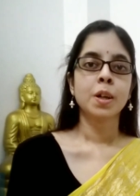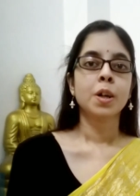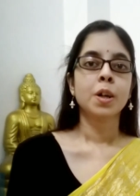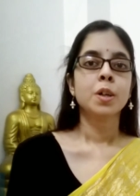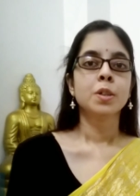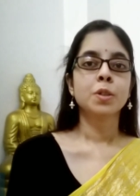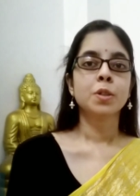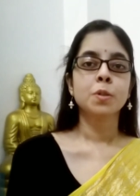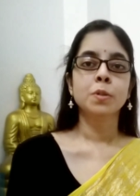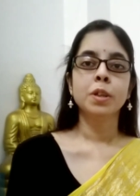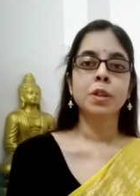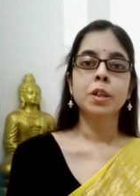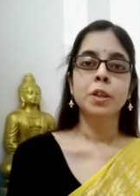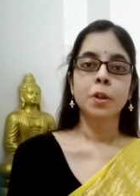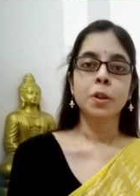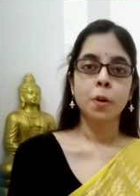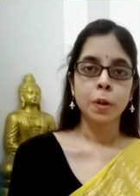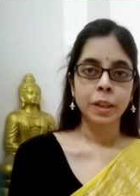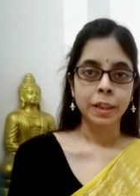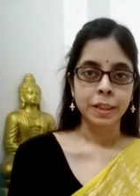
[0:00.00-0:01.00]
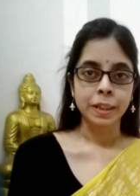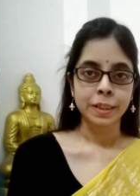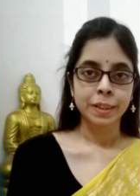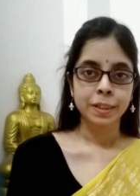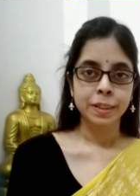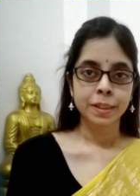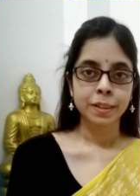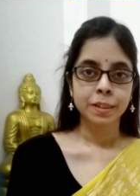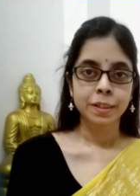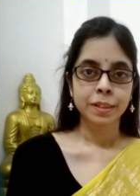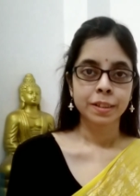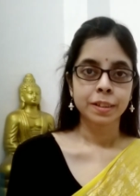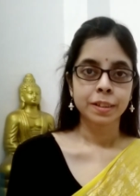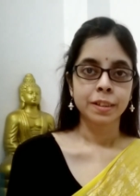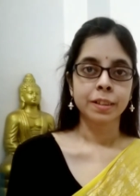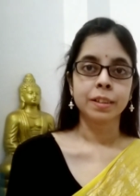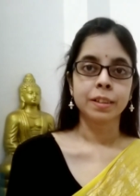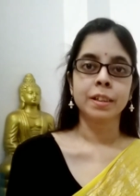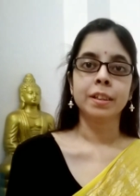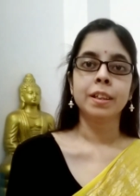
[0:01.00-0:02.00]
So the knowledge,
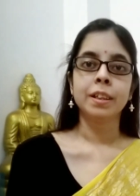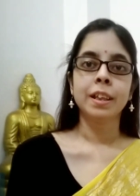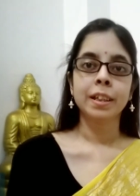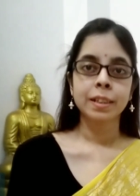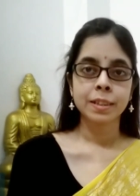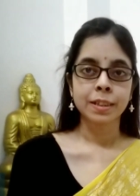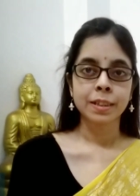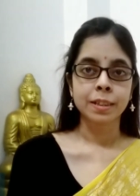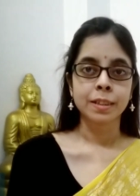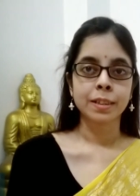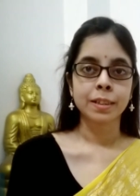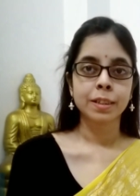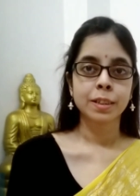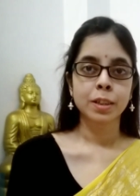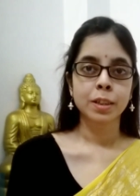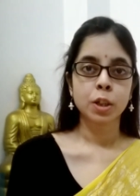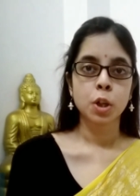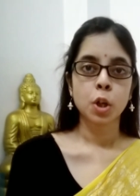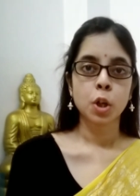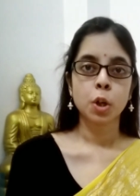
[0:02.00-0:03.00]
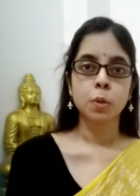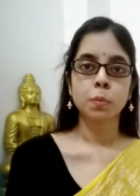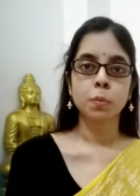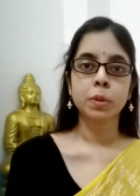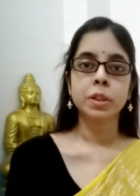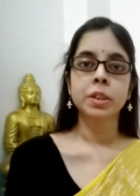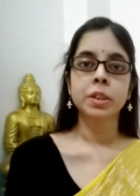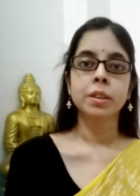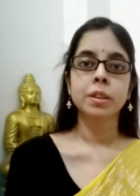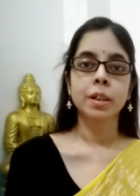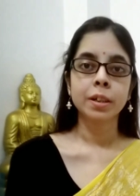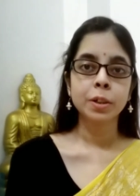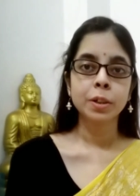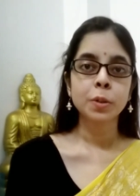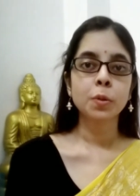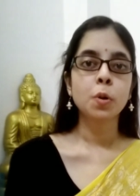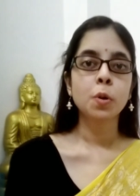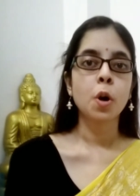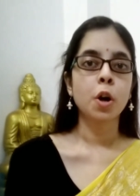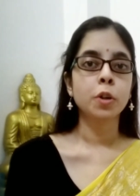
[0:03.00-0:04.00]
the lessons which
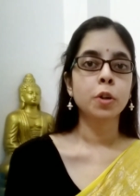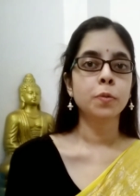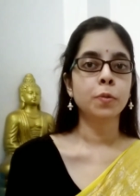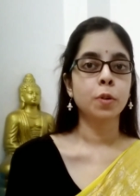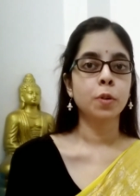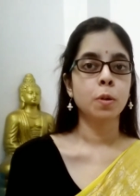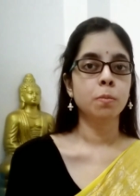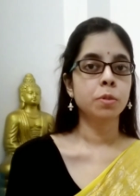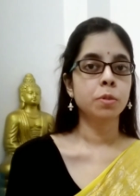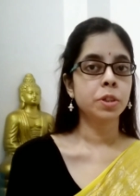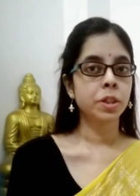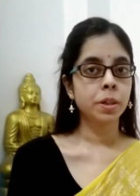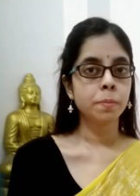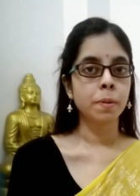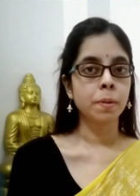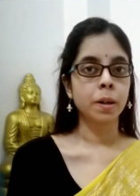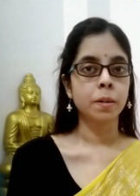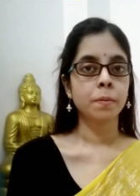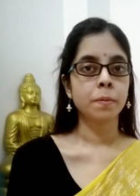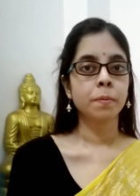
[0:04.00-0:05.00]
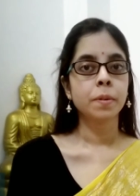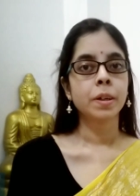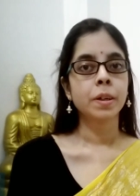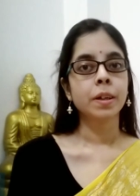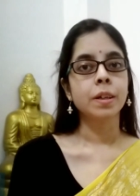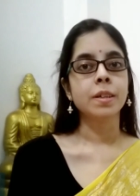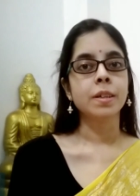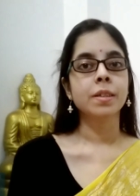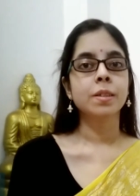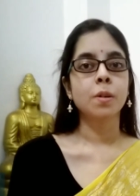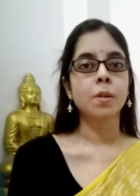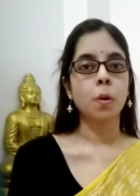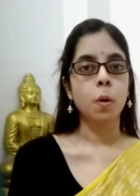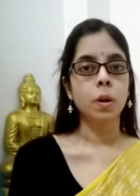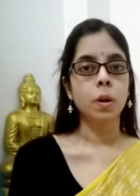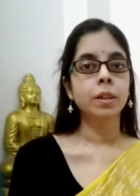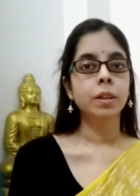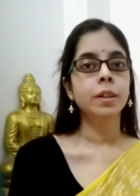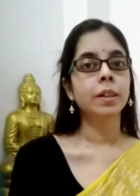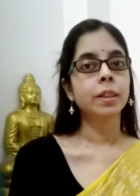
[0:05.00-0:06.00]
Tandu got from Shiva is
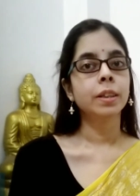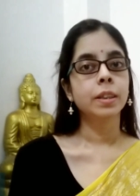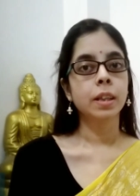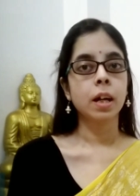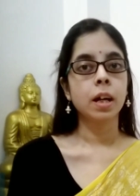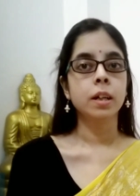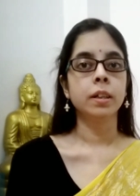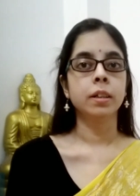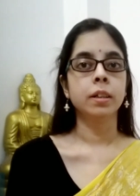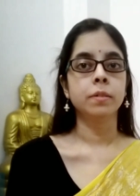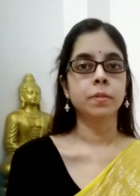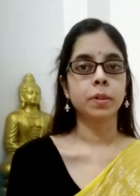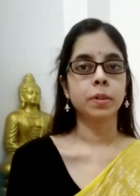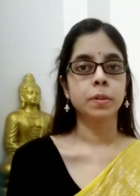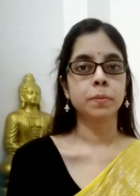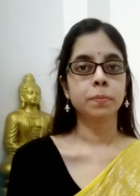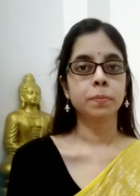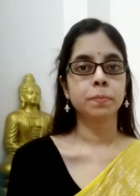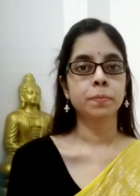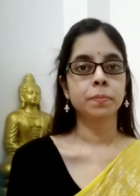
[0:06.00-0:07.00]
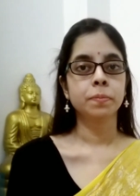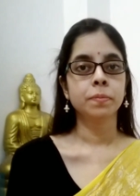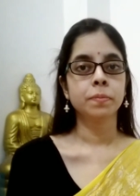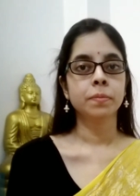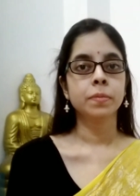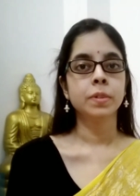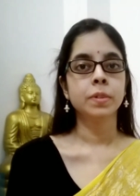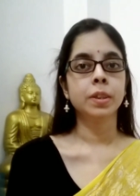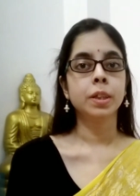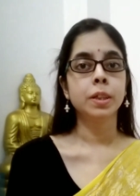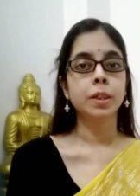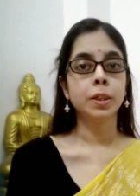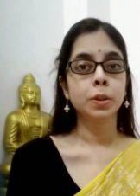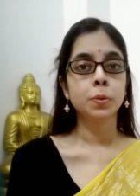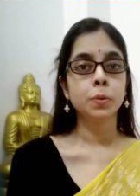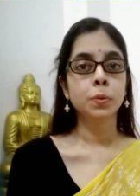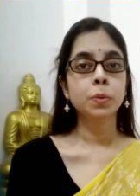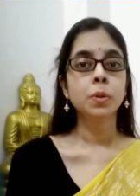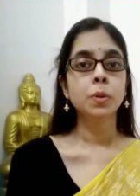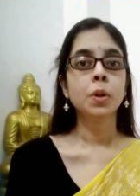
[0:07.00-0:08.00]
called Tandava.
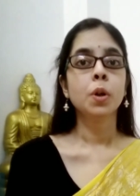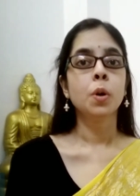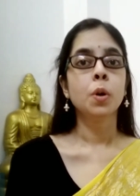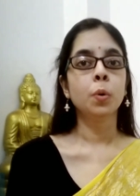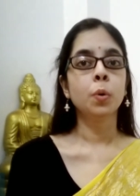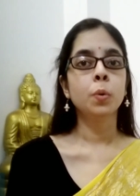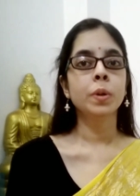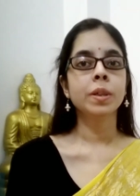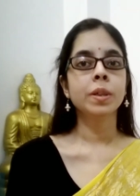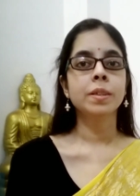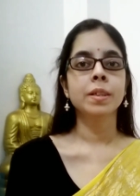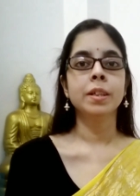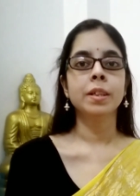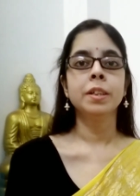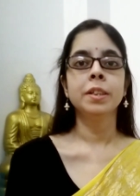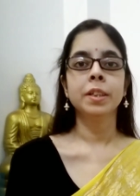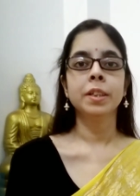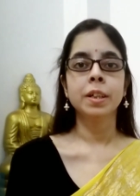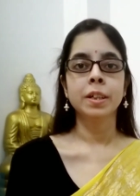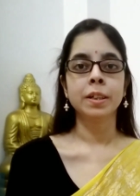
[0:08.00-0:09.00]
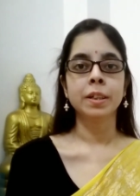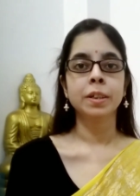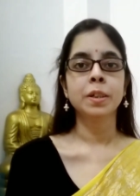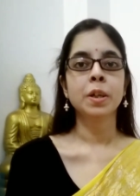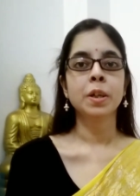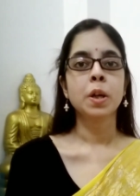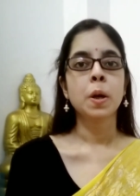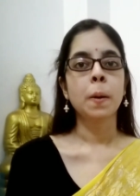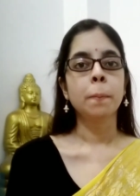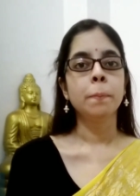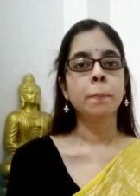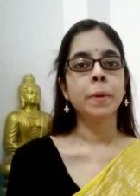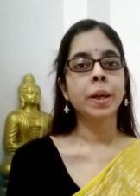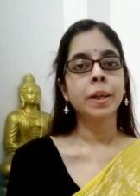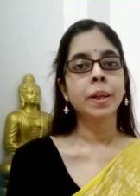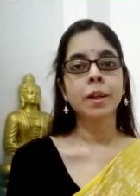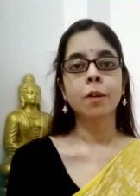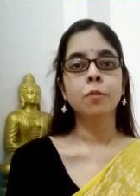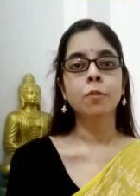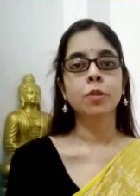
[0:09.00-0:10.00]
Tandu, who is in turn
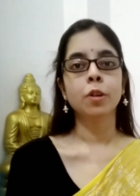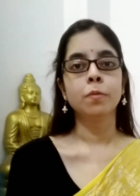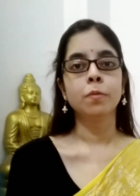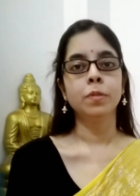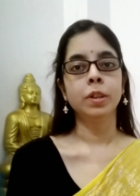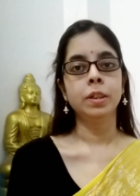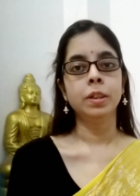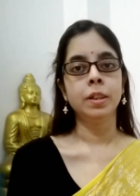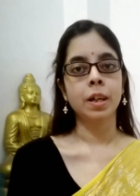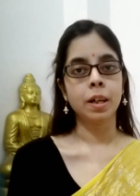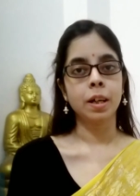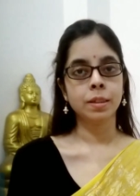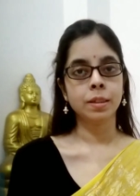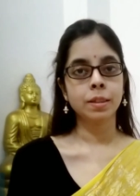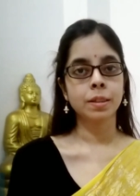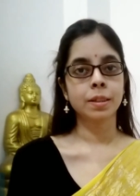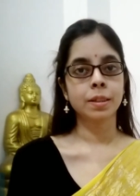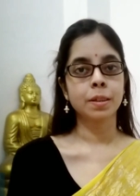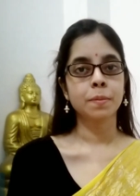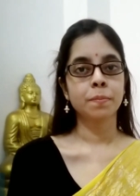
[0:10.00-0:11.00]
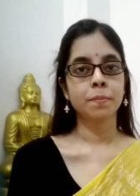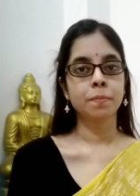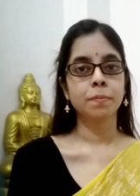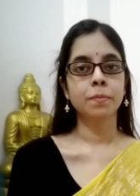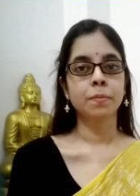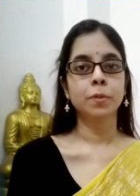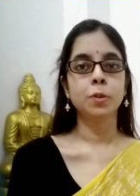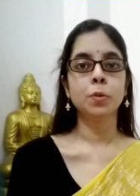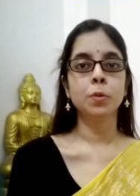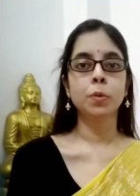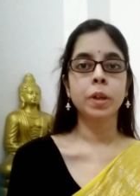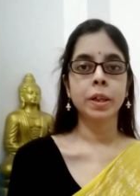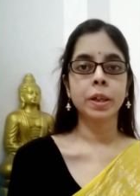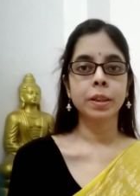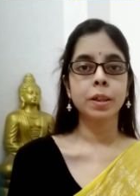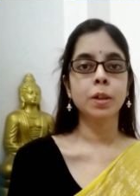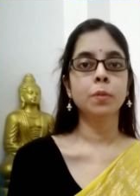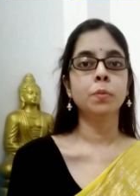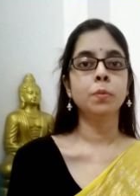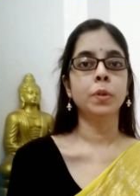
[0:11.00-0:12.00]
made out of the dance
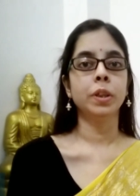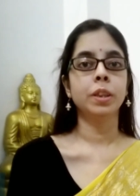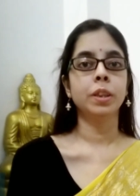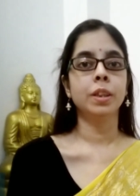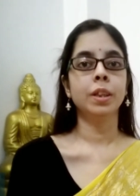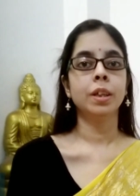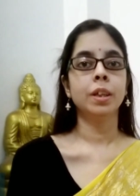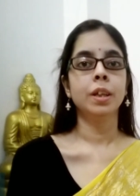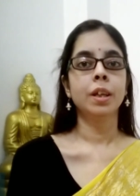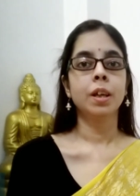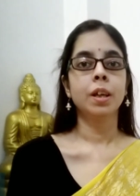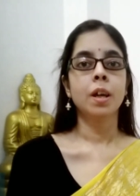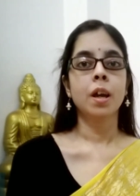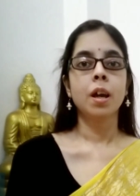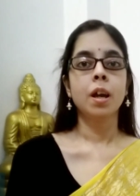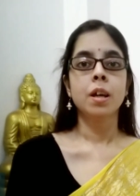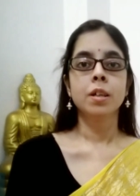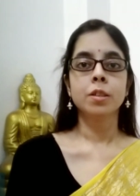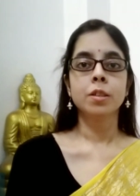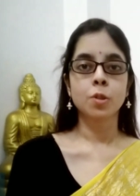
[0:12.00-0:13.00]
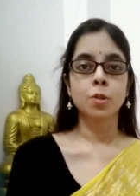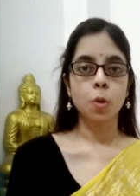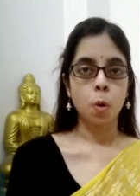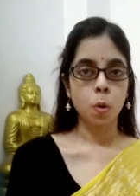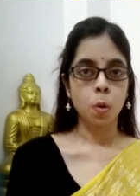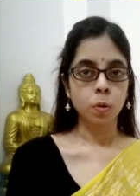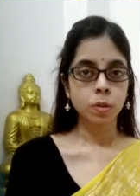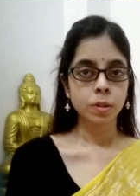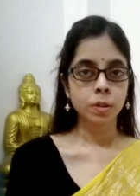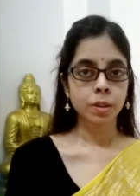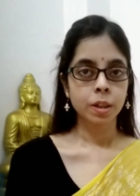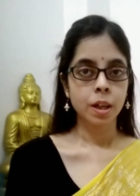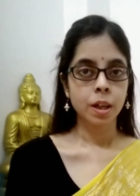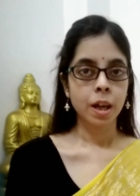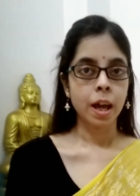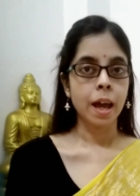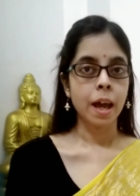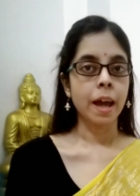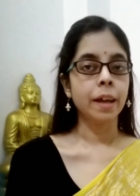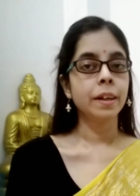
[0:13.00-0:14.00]
together with songs
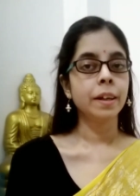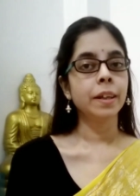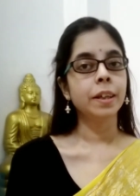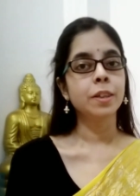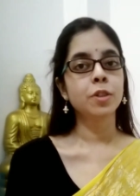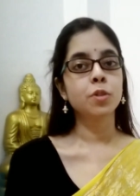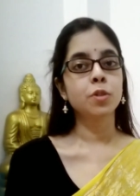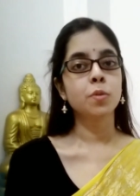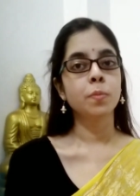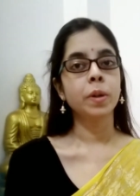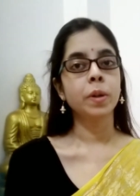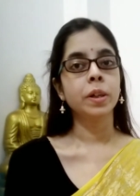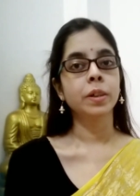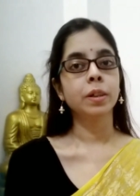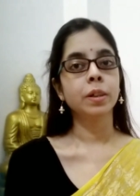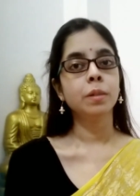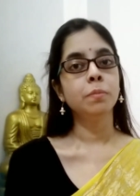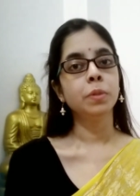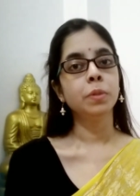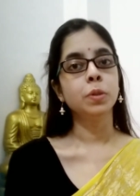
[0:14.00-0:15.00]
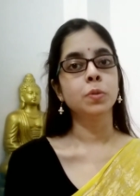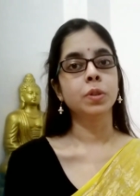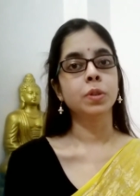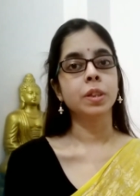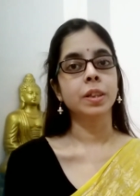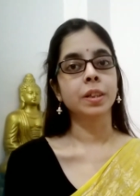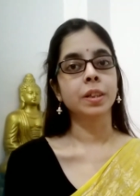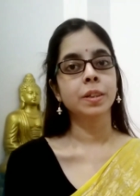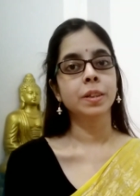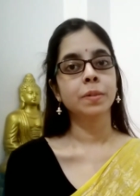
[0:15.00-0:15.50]
and instrumental music.